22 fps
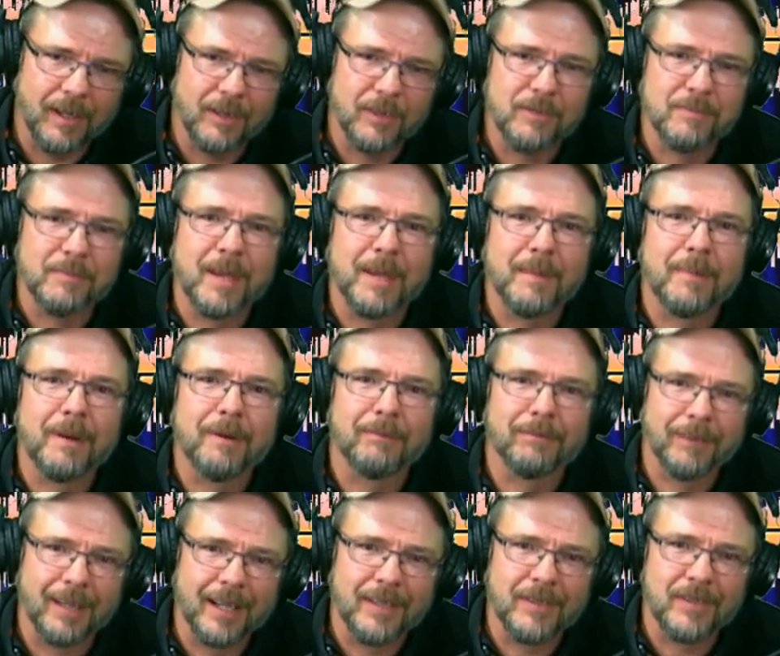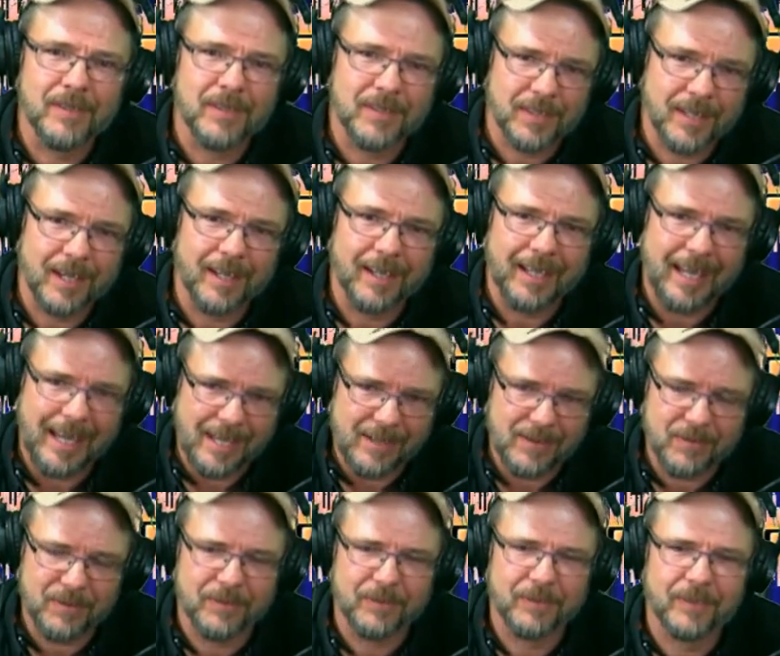He goes, man, my flight just got
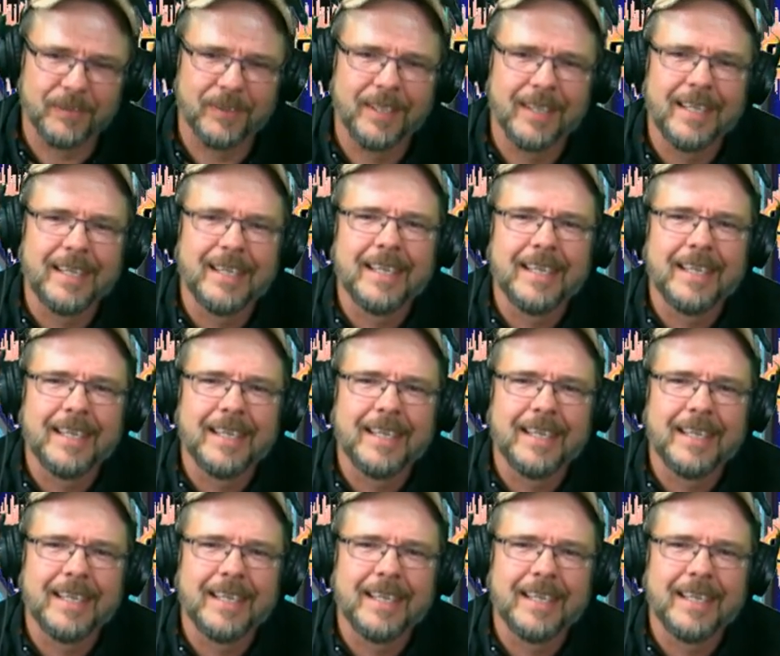canceled.